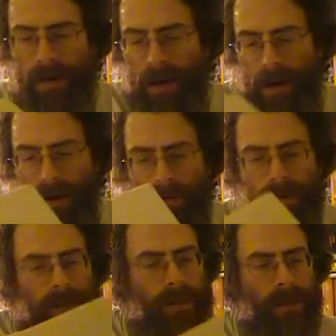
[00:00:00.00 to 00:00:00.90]
Uh,
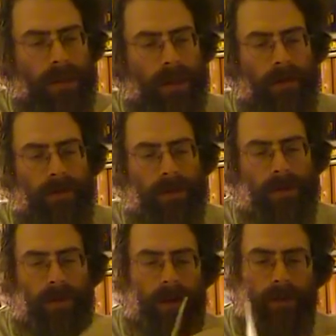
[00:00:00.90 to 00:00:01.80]
which is say first
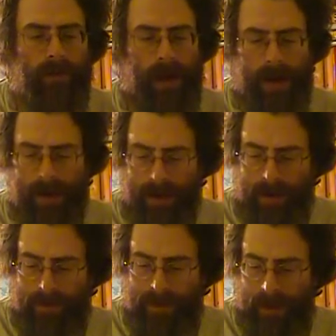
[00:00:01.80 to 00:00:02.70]
of all dividing it
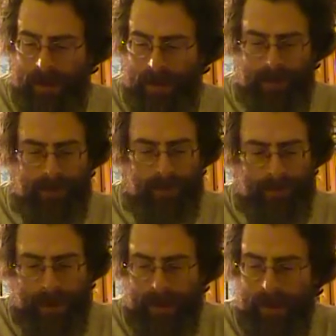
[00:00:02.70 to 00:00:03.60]
up into a
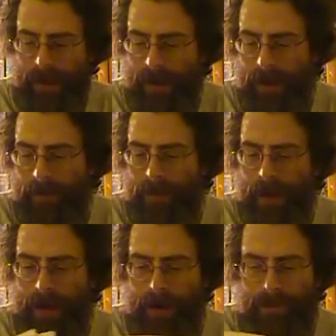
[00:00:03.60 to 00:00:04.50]
basic game, then
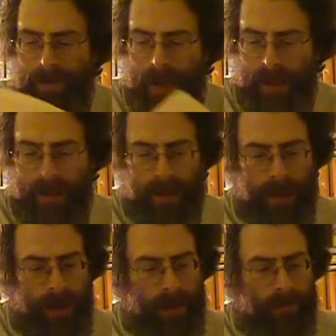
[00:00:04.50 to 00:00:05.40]
an advanced
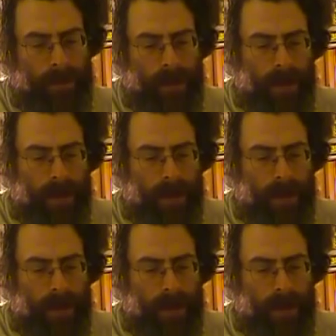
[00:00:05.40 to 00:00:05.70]
game